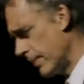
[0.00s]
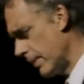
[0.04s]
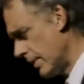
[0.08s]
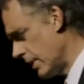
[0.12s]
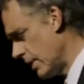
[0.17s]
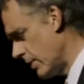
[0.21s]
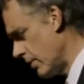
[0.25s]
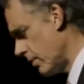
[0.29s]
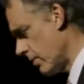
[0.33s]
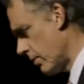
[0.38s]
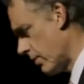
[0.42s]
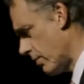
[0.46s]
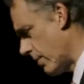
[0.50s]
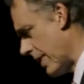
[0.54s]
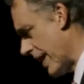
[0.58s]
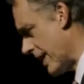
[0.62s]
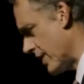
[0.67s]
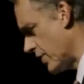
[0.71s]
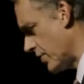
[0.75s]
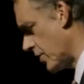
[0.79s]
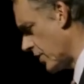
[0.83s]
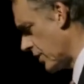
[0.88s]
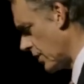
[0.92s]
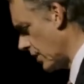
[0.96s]
you know, the
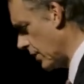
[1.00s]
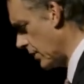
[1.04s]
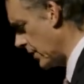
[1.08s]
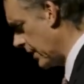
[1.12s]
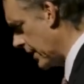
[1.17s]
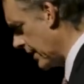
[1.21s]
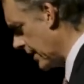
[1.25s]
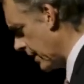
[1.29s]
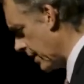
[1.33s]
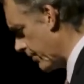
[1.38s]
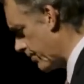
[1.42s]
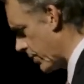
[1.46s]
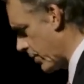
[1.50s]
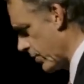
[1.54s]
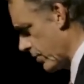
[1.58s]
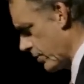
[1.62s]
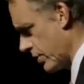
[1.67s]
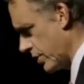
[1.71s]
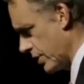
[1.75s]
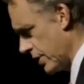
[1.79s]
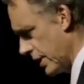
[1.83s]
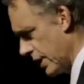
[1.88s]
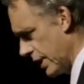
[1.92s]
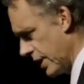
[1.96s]
rational
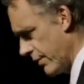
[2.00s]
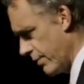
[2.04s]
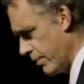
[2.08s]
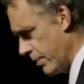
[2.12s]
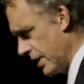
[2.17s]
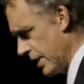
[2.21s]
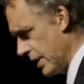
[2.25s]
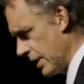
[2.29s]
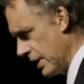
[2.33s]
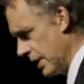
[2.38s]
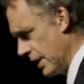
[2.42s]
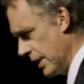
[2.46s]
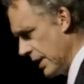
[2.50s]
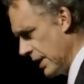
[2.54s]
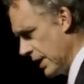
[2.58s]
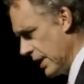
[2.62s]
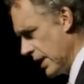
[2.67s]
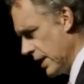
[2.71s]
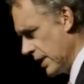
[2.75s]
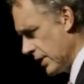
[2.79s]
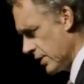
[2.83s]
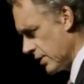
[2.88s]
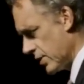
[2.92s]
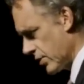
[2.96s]
approach that I've been
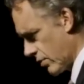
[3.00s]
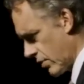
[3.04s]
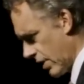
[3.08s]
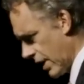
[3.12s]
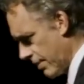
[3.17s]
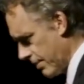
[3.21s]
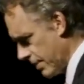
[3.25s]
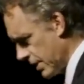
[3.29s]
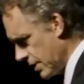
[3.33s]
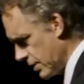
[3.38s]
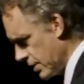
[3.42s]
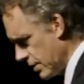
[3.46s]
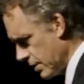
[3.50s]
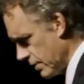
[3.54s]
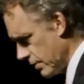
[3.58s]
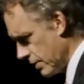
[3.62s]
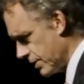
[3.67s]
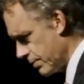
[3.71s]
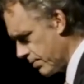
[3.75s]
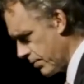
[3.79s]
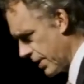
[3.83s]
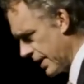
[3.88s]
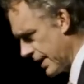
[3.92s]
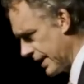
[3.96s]
describing to you
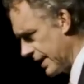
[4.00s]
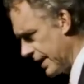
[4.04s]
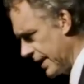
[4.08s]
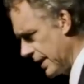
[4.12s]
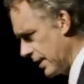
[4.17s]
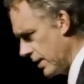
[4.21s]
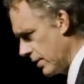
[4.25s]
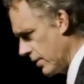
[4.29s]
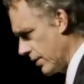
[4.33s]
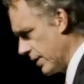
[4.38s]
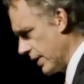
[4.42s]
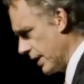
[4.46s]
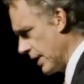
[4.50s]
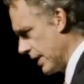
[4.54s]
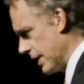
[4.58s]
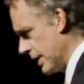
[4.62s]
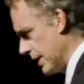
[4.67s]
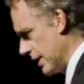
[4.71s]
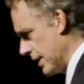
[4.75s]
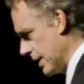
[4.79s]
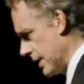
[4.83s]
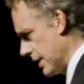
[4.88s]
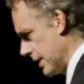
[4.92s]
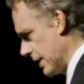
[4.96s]
is predicated on the
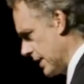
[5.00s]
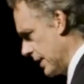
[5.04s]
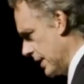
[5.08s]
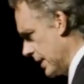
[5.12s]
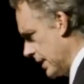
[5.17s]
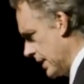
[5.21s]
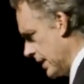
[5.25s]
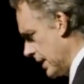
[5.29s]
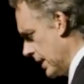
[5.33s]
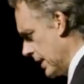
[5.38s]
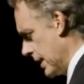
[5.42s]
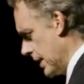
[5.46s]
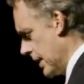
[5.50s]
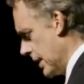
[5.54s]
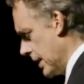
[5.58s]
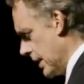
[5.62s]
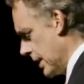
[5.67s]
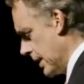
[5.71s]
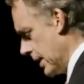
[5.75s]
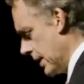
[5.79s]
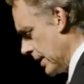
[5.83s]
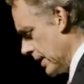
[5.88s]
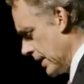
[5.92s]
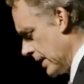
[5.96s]
idea that
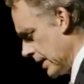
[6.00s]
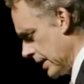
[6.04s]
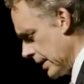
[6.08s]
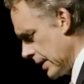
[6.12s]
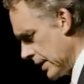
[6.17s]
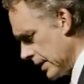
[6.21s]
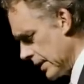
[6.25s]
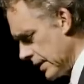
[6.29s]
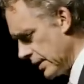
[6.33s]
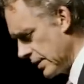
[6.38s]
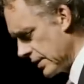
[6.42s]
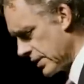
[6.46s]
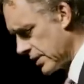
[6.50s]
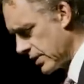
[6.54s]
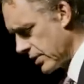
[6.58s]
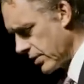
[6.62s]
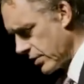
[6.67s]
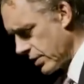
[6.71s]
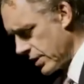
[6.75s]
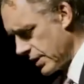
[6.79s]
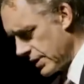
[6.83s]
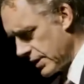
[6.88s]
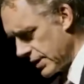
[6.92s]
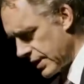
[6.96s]
these
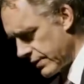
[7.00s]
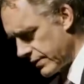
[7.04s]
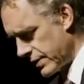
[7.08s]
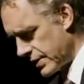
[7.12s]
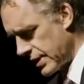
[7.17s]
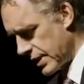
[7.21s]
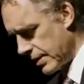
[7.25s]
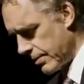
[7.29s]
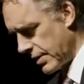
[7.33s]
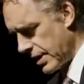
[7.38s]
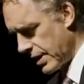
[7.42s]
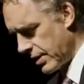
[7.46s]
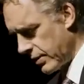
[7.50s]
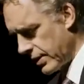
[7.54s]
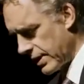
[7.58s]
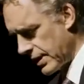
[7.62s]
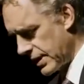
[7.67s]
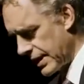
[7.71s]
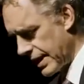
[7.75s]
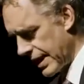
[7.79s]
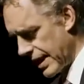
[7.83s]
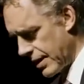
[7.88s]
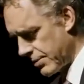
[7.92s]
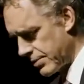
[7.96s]
stories have somehow
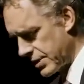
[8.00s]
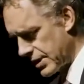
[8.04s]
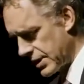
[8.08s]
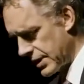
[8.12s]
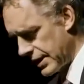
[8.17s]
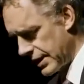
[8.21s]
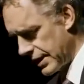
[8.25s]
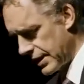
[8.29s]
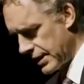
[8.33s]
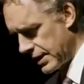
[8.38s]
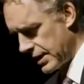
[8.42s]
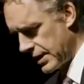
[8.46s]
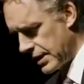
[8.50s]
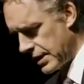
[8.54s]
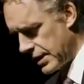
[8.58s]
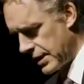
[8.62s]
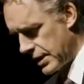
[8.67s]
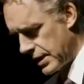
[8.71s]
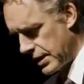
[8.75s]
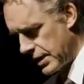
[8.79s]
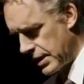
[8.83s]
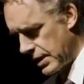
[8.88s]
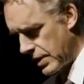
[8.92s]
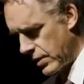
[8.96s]
encapsulated
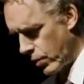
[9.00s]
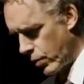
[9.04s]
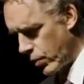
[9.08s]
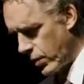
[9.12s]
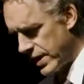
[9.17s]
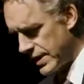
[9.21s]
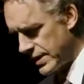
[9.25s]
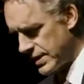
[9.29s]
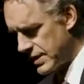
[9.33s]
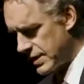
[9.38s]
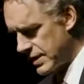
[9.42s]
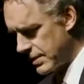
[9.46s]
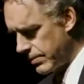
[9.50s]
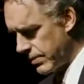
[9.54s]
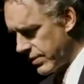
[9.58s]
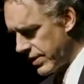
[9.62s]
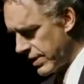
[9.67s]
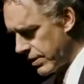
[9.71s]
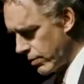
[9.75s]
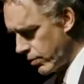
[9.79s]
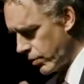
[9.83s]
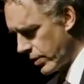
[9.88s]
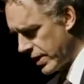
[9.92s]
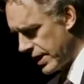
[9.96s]
wisdom
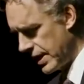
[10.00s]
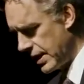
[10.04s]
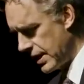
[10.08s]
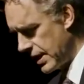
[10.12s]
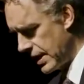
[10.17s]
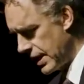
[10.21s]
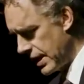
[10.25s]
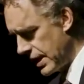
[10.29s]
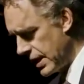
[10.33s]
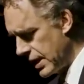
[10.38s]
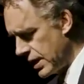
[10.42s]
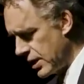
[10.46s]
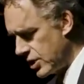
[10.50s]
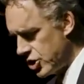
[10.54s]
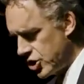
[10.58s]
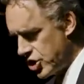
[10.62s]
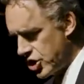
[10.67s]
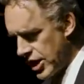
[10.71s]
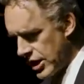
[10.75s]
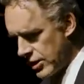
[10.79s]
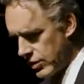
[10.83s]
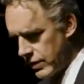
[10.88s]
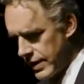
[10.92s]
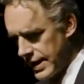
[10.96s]
that we
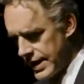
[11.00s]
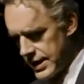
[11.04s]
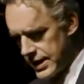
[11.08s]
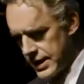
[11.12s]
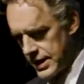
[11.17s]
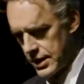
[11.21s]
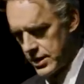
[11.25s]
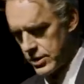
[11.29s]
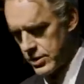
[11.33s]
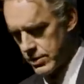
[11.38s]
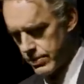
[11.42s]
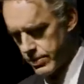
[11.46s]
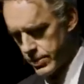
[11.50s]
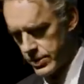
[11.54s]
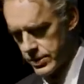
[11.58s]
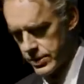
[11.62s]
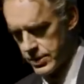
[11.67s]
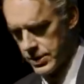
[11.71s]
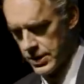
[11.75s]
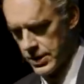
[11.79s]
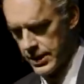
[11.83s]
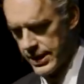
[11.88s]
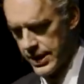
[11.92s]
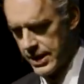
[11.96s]
generated
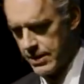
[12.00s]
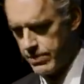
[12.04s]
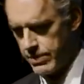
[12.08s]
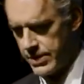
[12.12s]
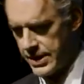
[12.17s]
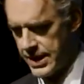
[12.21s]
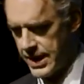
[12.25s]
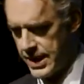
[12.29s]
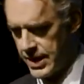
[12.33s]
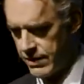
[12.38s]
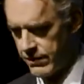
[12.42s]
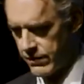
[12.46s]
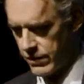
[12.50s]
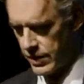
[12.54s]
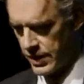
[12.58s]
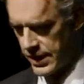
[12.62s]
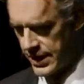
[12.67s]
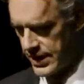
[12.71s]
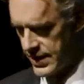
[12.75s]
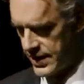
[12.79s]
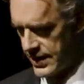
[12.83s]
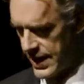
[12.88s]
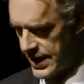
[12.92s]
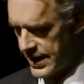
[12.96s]
interpersonally and
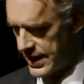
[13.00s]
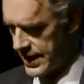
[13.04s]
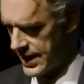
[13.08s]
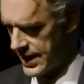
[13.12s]
behaviorally, and then